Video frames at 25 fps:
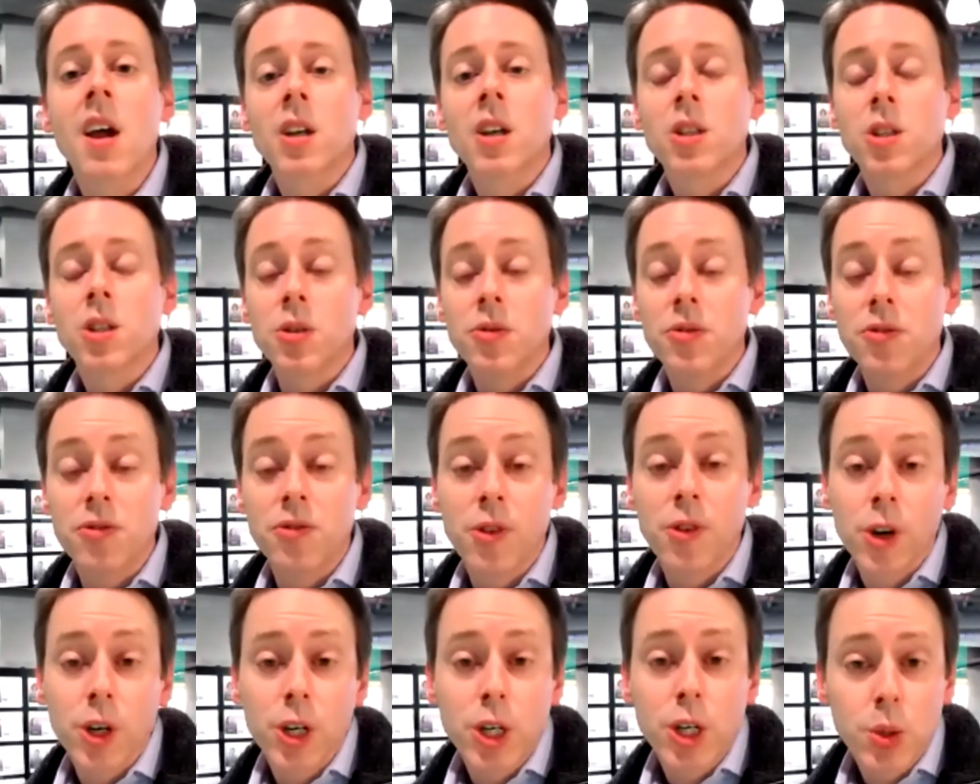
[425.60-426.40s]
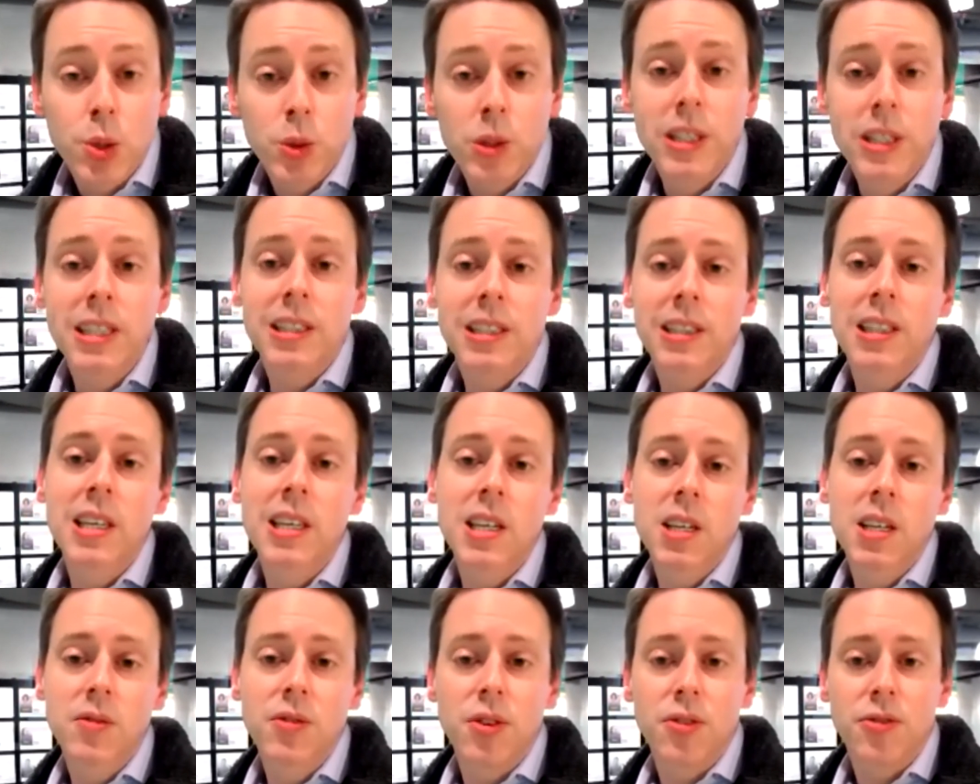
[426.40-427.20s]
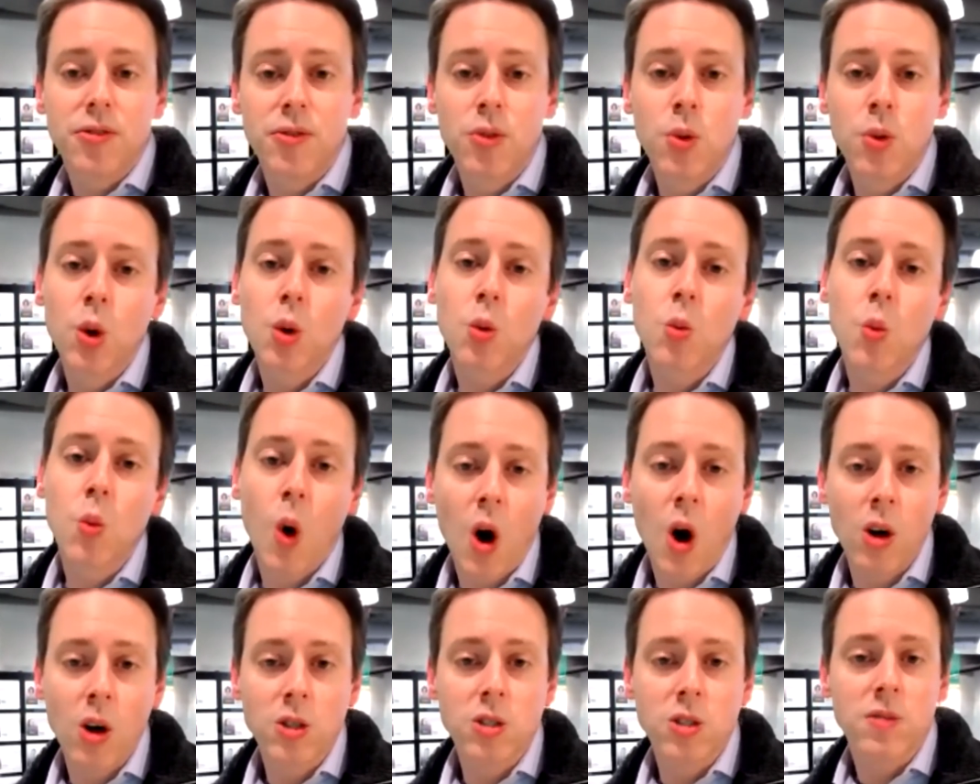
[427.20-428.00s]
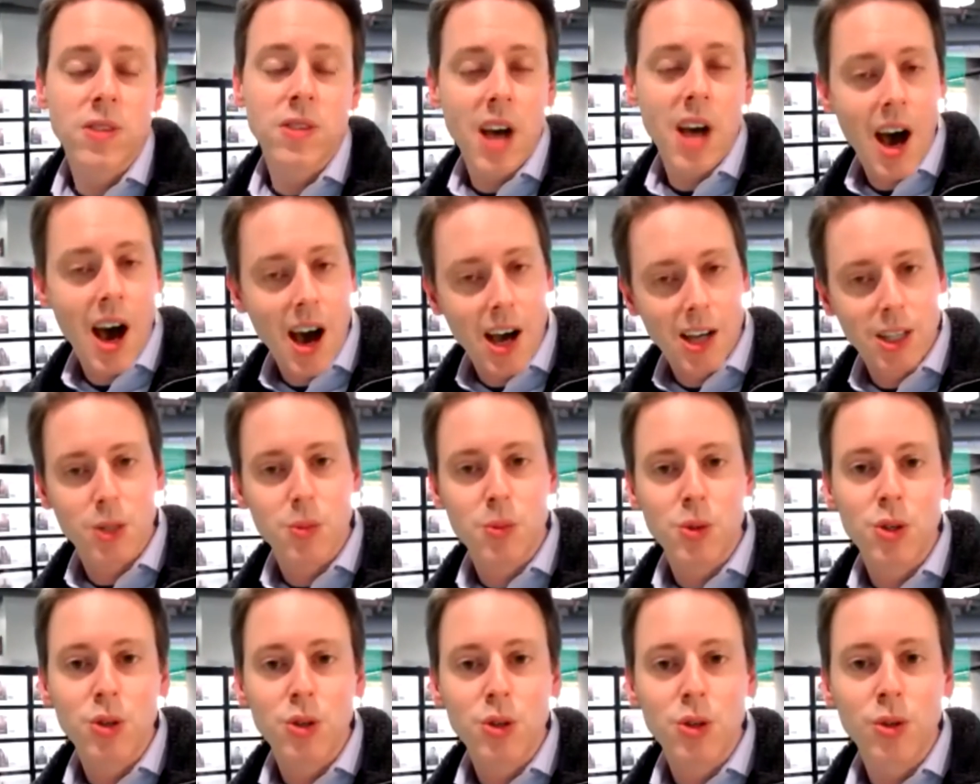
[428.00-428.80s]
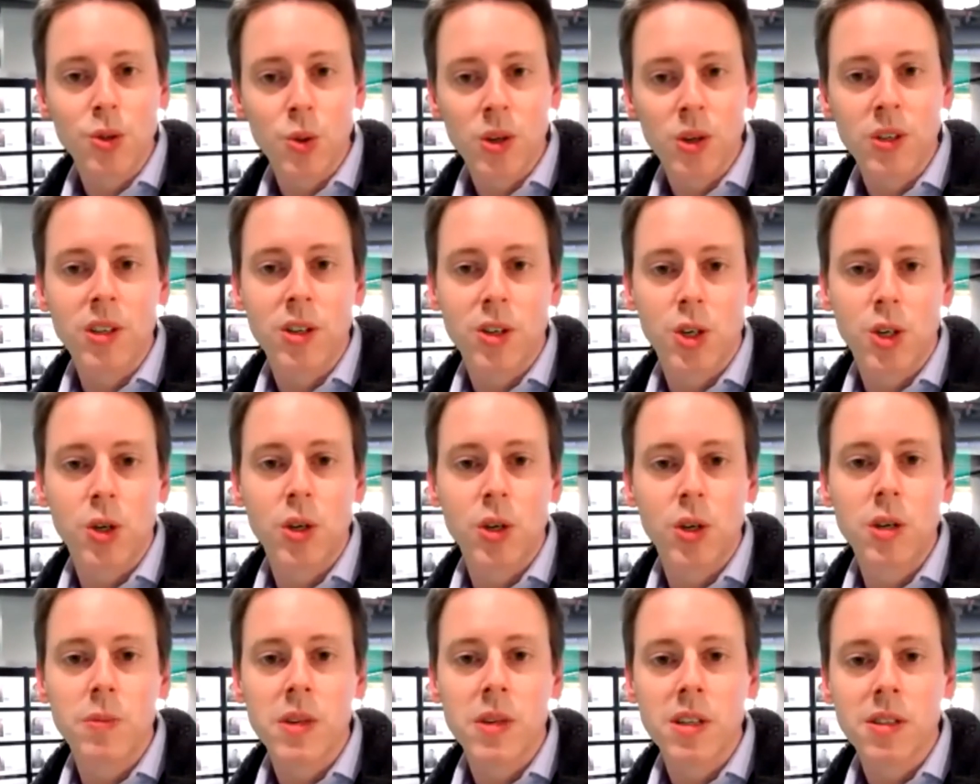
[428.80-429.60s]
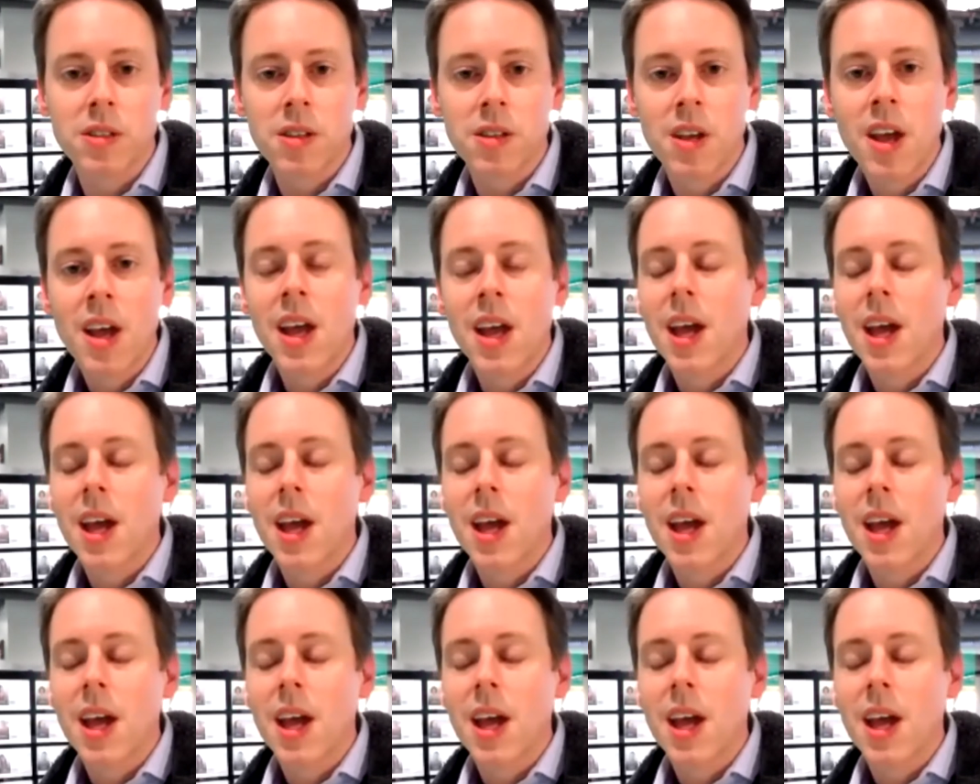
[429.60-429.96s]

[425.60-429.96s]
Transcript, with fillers: to virtually leave the four walls of the hospital during their treatments